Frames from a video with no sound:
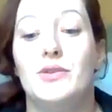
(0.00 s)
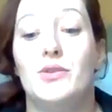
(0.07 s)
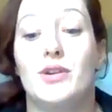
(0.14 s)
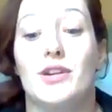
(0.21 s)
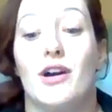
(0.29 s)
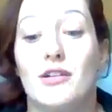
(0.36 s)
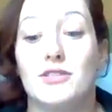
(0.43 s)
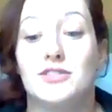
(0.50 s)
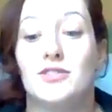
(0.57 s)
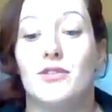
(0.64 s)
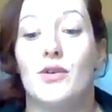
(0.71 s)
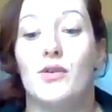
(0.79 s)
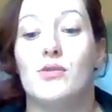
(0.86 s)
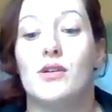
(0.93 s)
You could
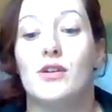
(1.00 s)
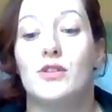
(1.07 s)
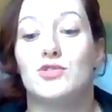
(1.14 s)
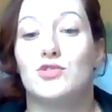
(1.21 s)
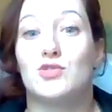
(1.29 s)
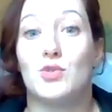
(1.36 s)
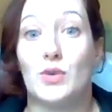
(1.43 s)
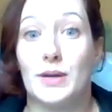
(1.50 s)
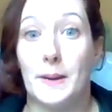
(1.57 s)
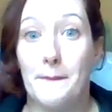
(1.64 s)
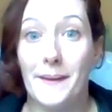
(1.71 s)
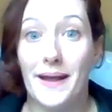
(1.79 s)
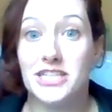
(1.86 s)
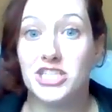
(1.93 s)
also sort
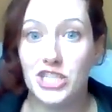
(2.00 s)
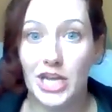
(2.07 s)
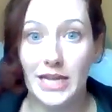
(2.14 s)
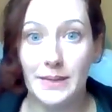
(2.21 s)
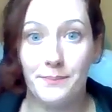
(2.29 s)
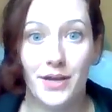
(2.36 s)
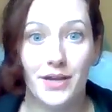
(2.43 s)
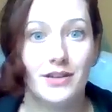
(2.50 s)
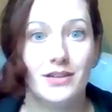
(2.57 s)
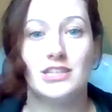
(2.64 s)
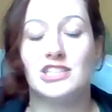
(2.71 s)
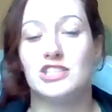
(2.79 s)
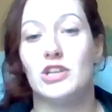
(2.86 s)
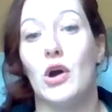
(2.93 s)
by shape.
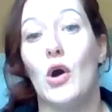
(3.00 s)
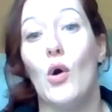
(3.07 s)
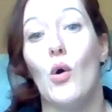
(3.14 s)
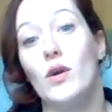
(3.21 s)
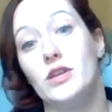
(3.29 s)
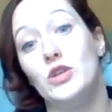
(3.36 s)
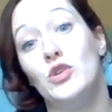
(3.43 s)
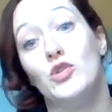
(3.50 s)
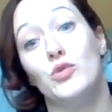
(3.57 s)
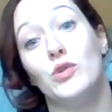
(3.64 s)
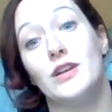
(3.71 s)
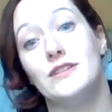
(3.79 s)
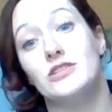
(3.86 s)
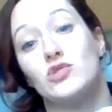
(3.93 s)
So you
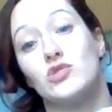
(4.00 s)
can